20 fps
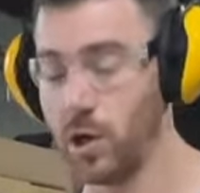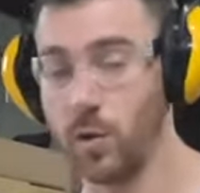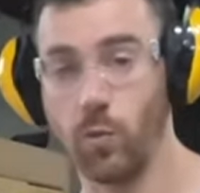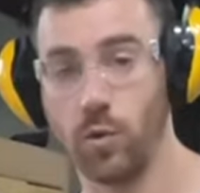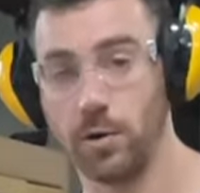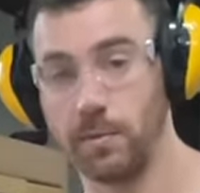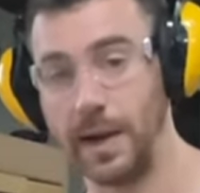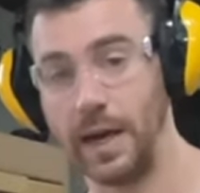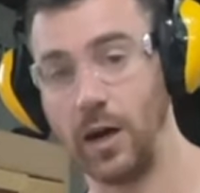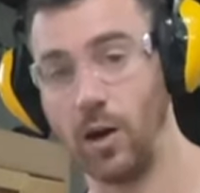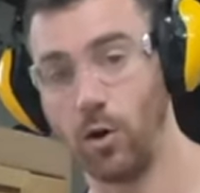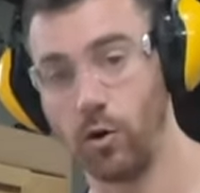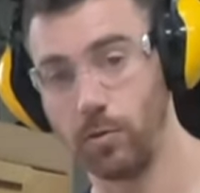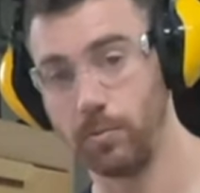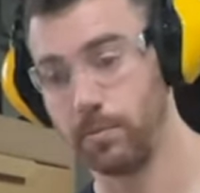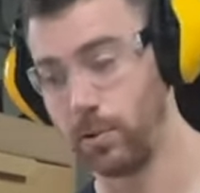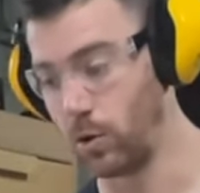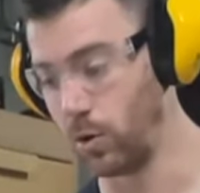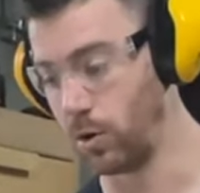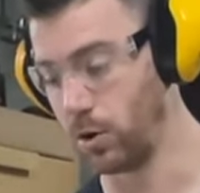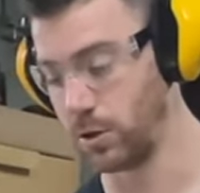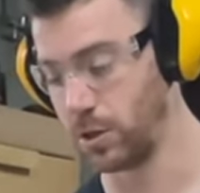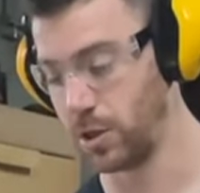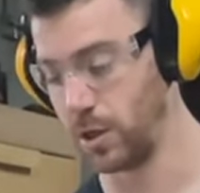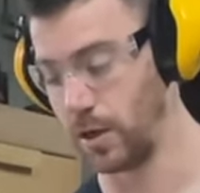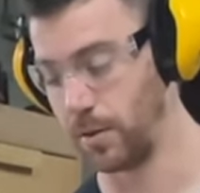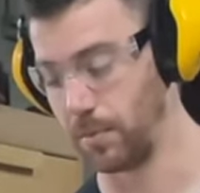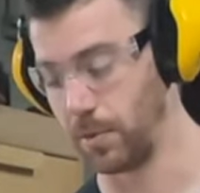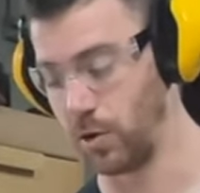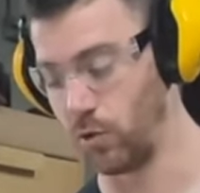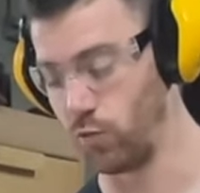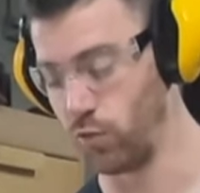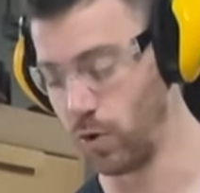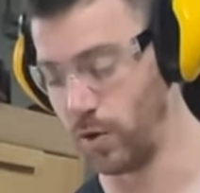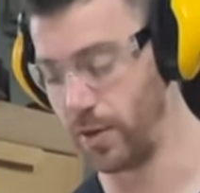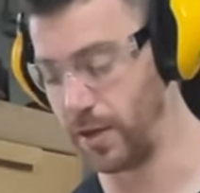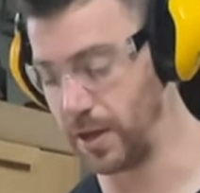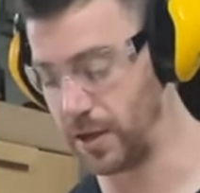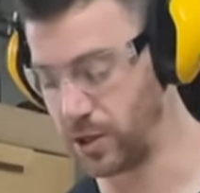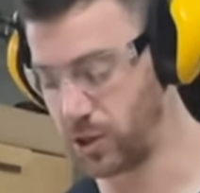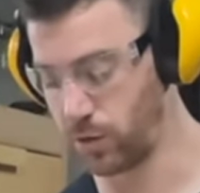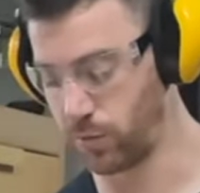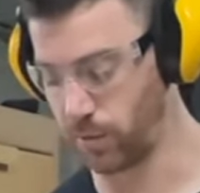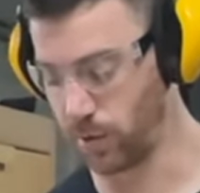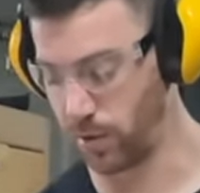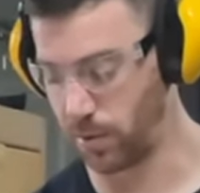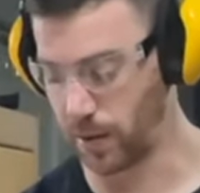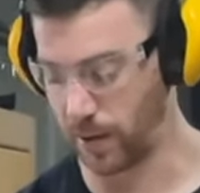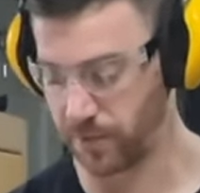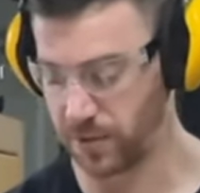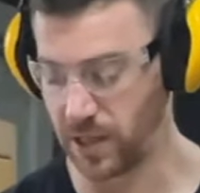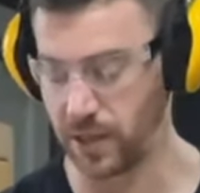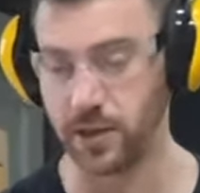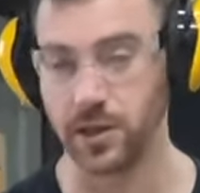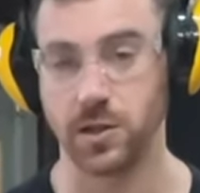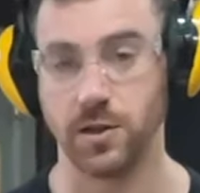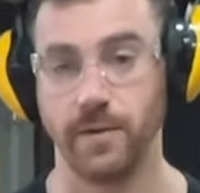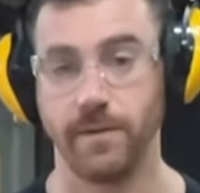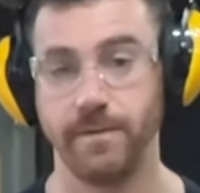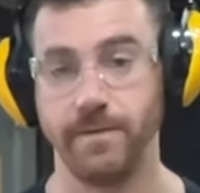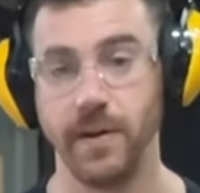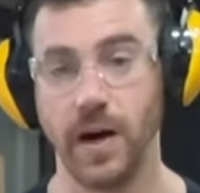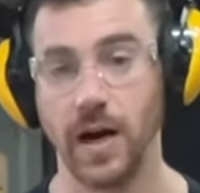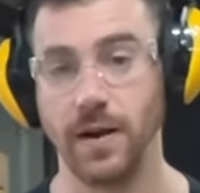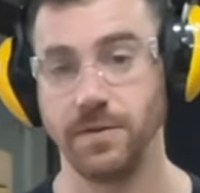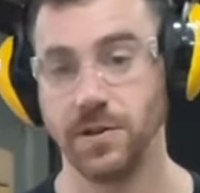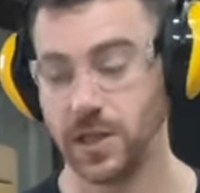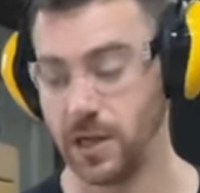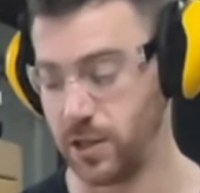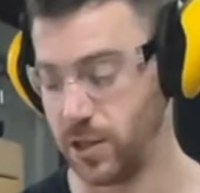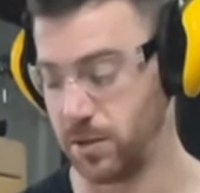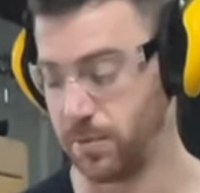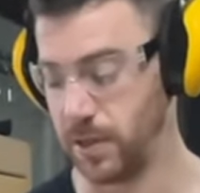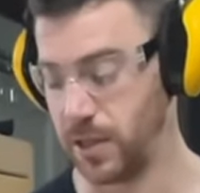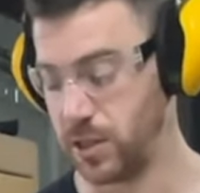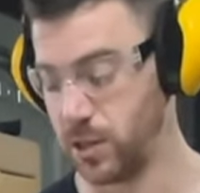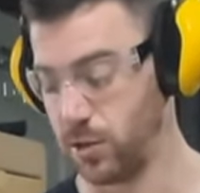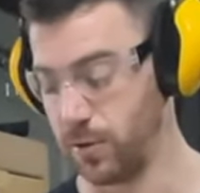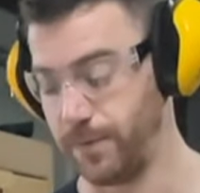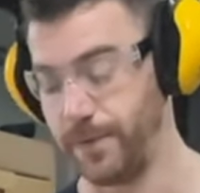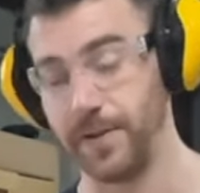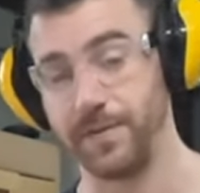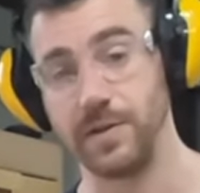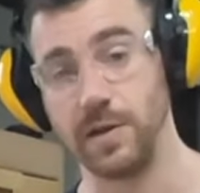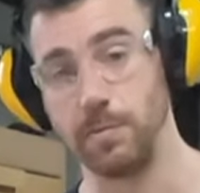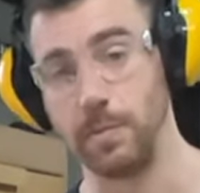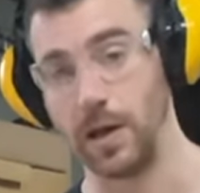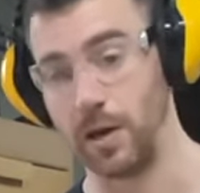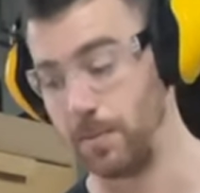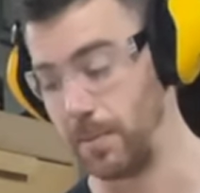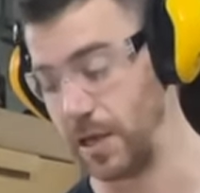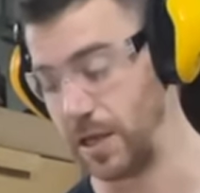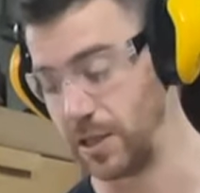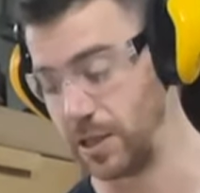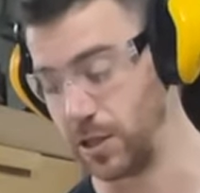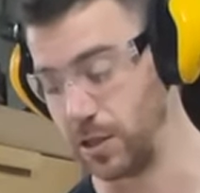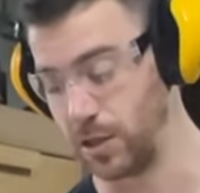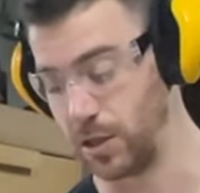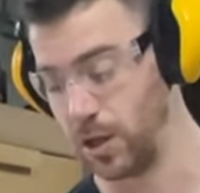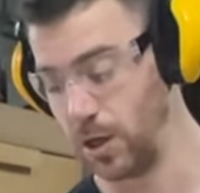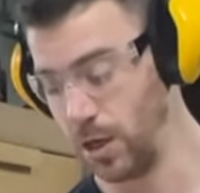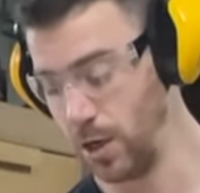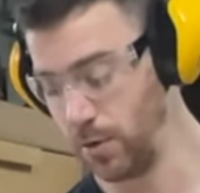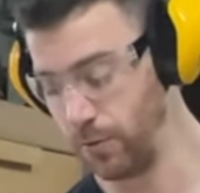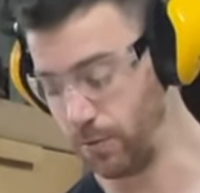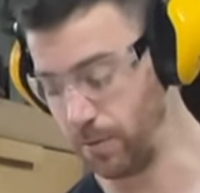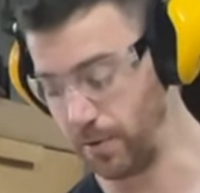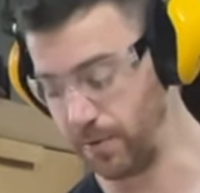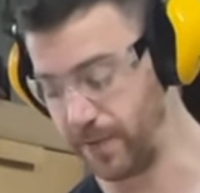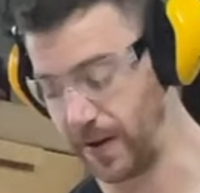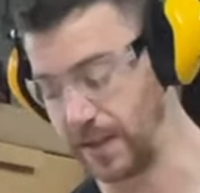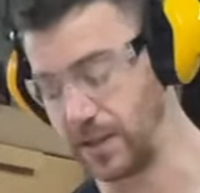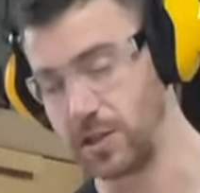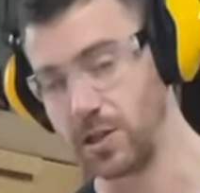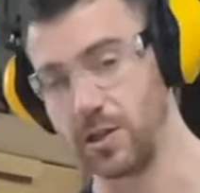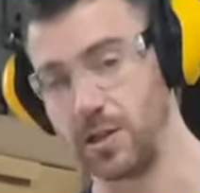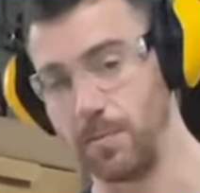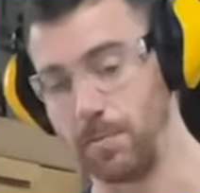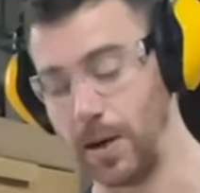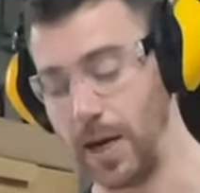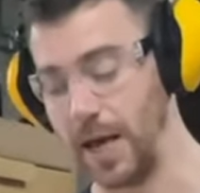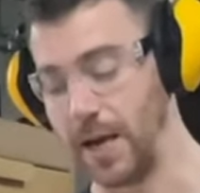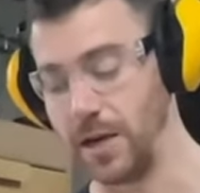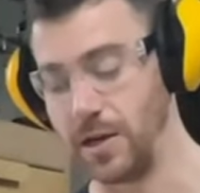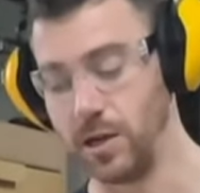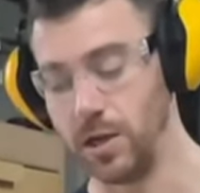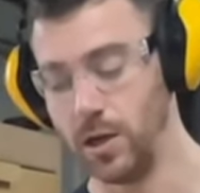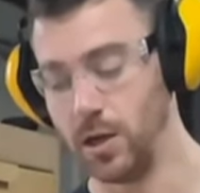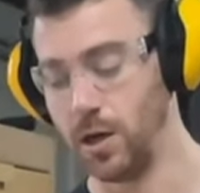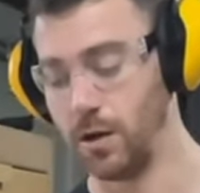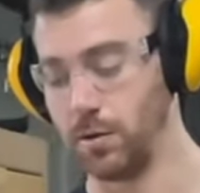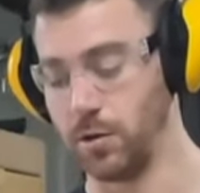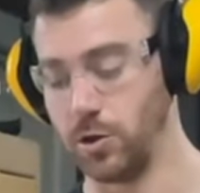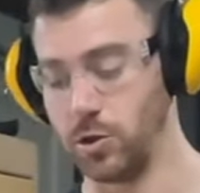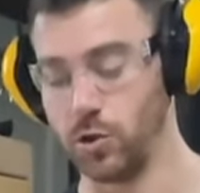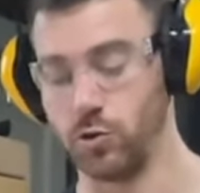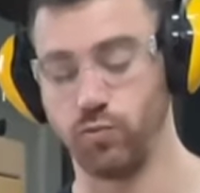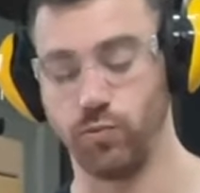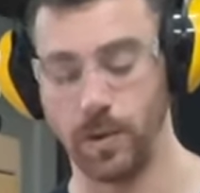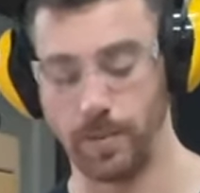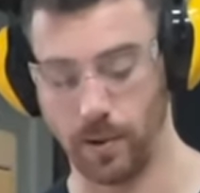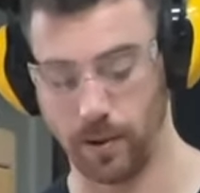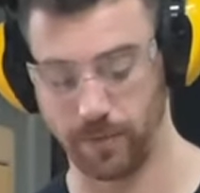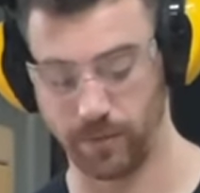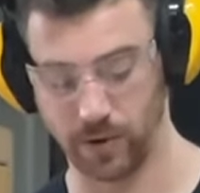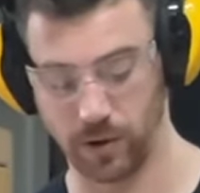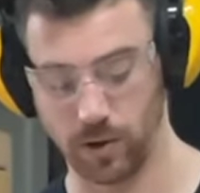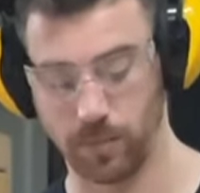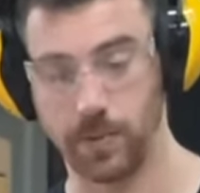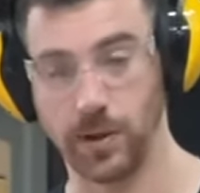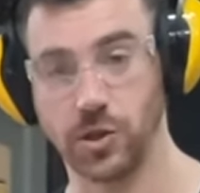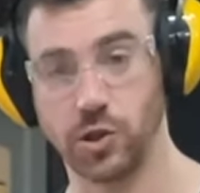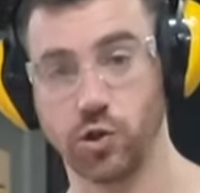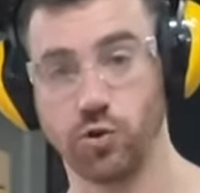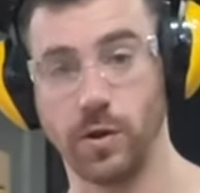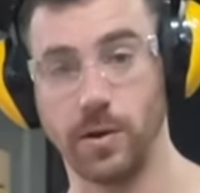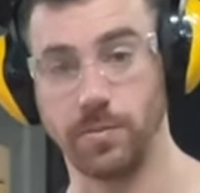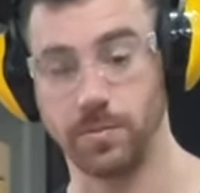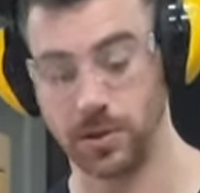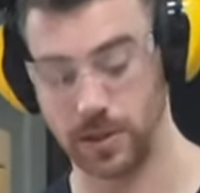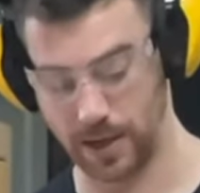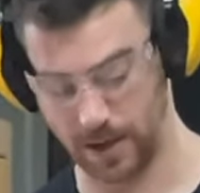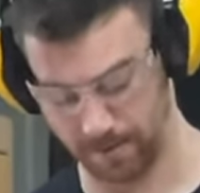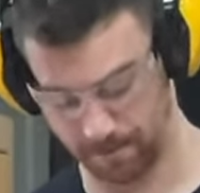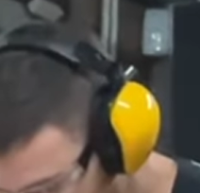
and one of my long boards. I'm gonna run these through. I've set this at five centimeters, 50 millimeters from the fence to the blade. I'm gonna just rip off a couple of strips now.